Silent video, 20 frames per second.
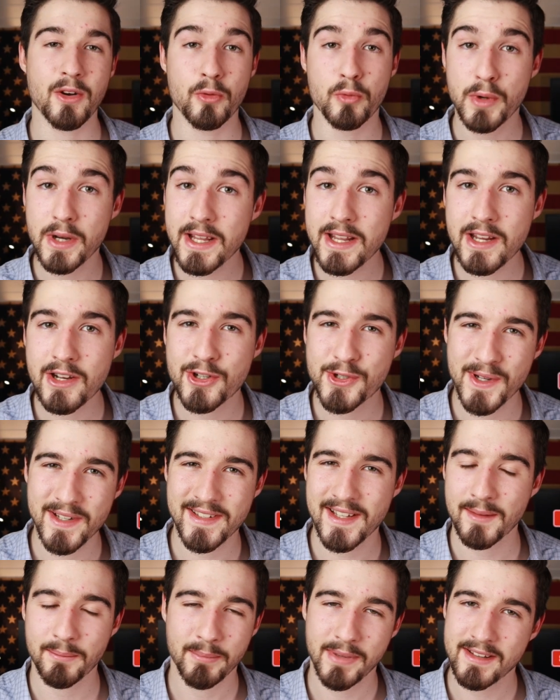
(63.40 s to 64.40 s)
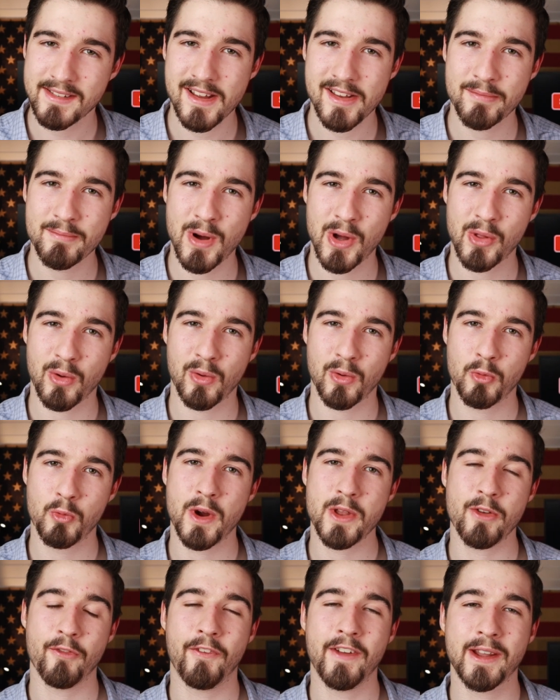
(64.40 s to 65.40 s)
a really interesting business model
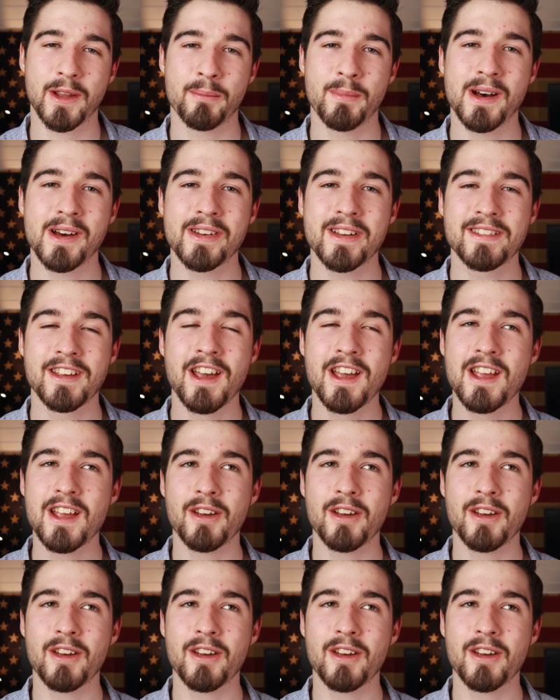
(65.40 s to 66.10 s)
when you think about it,